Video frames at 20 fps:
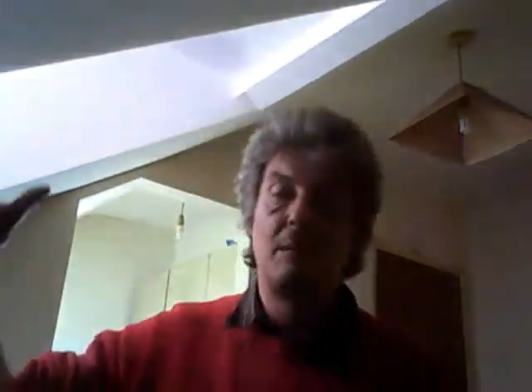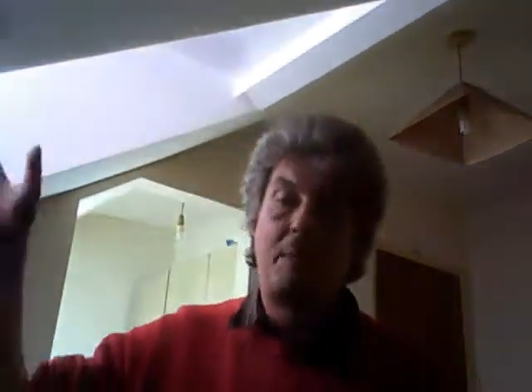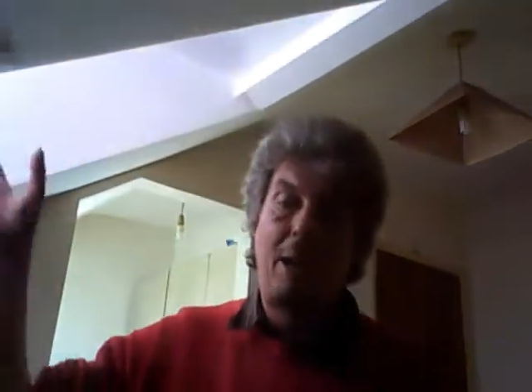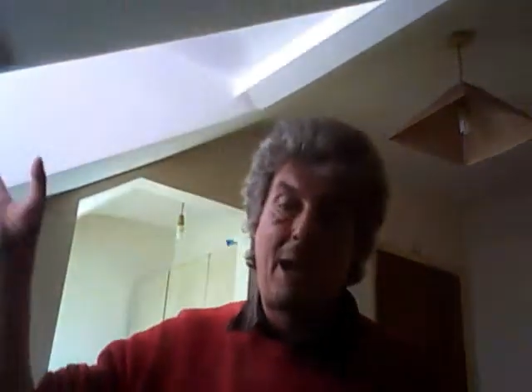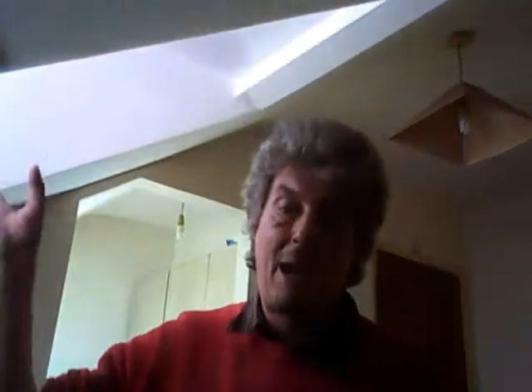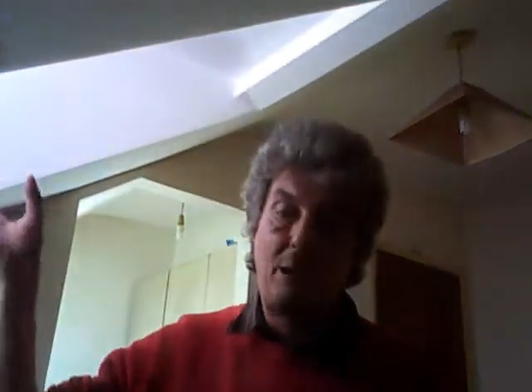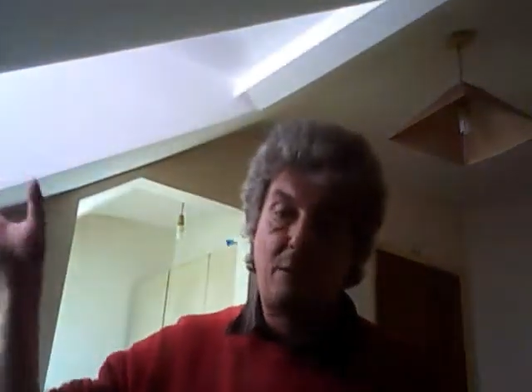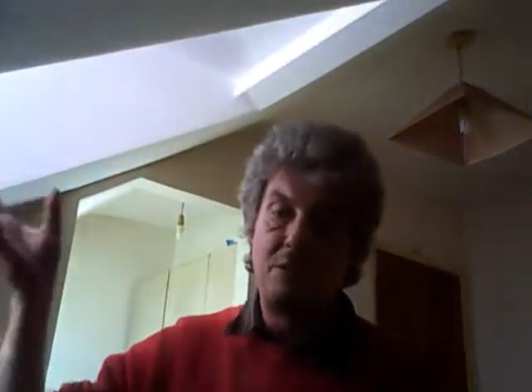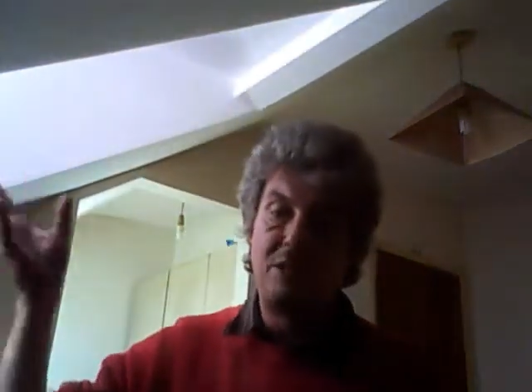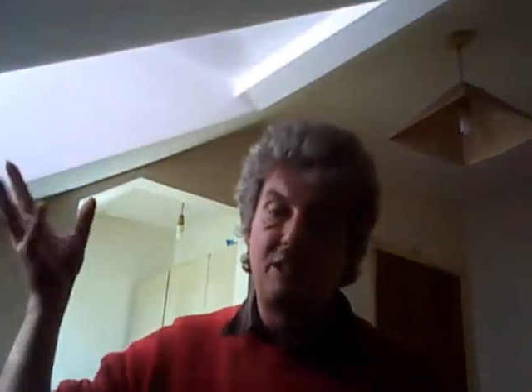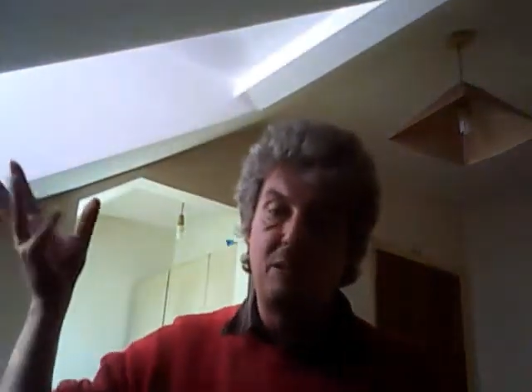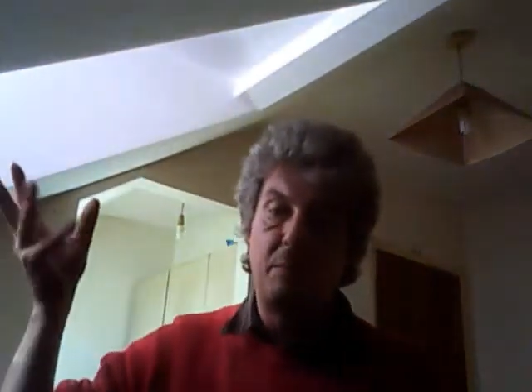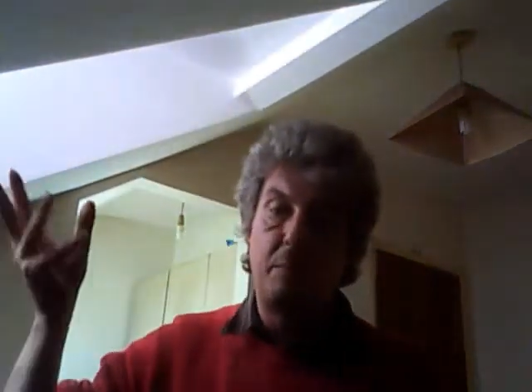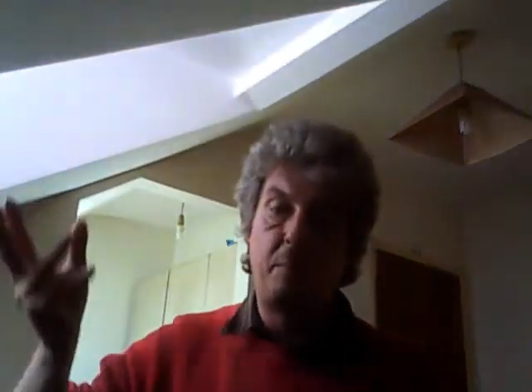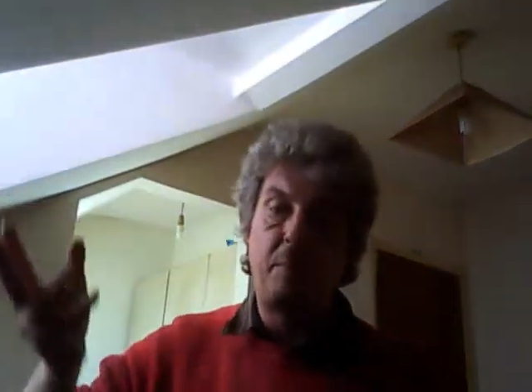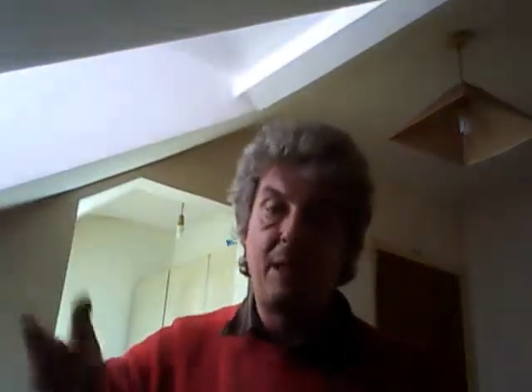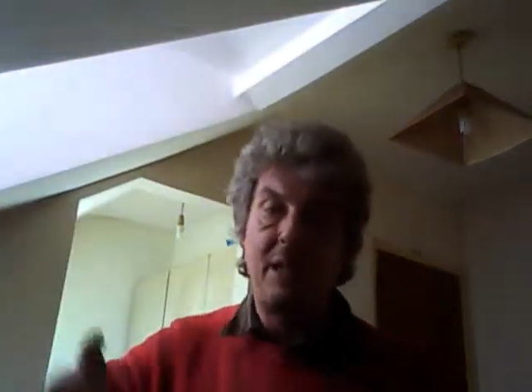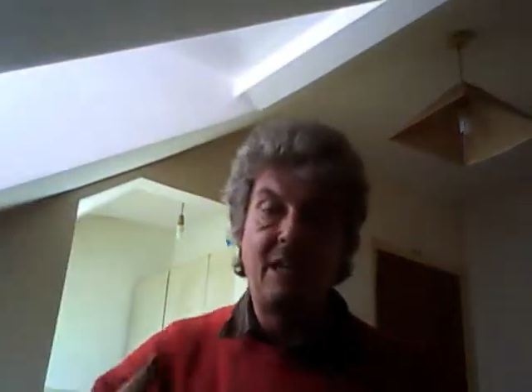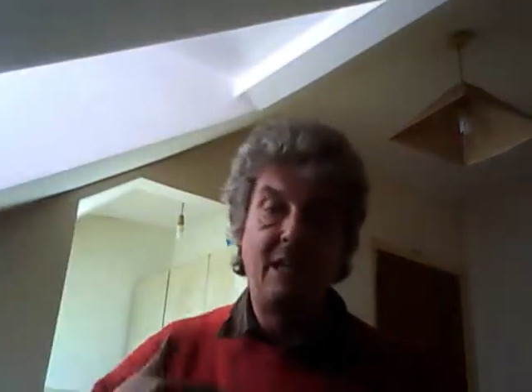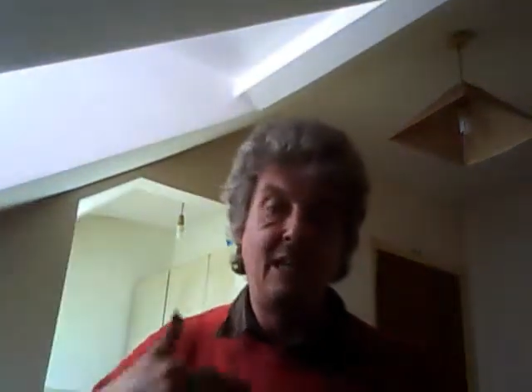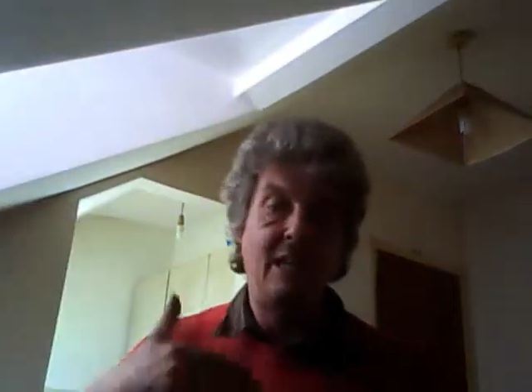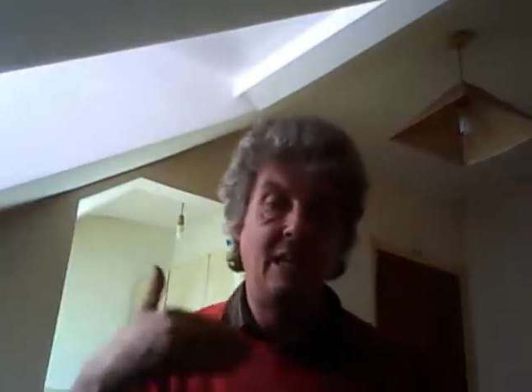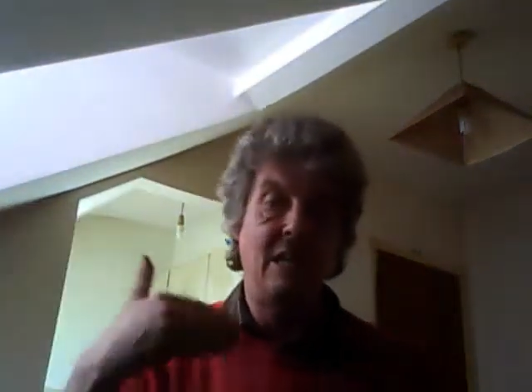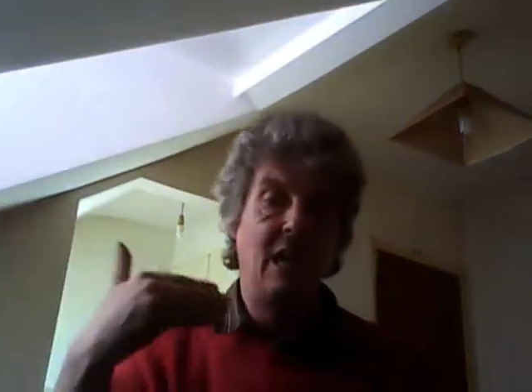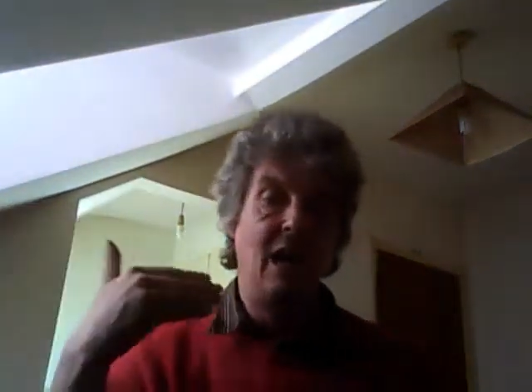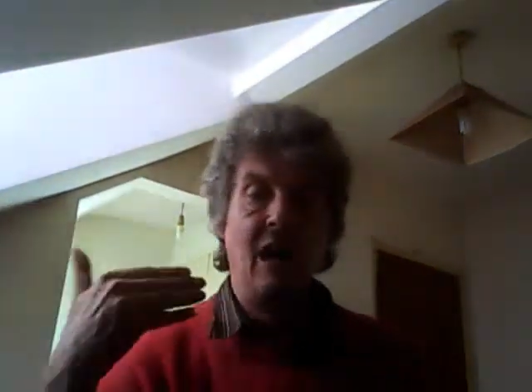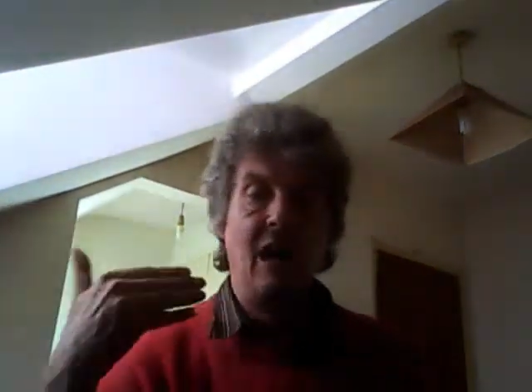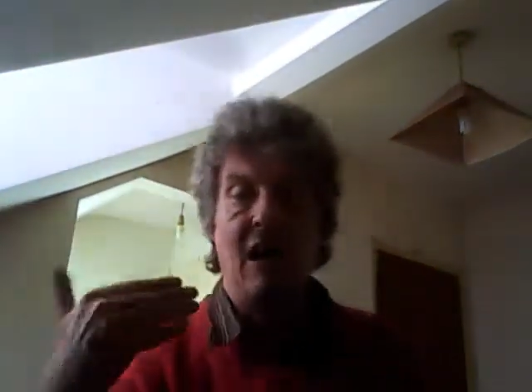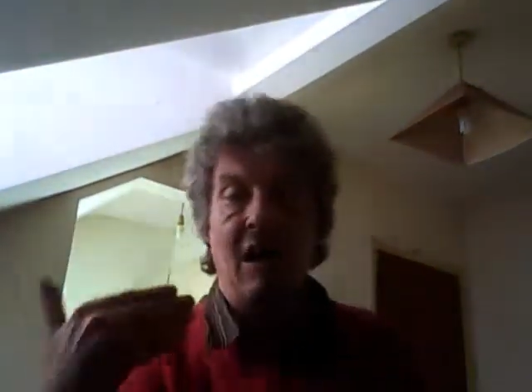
the powers that be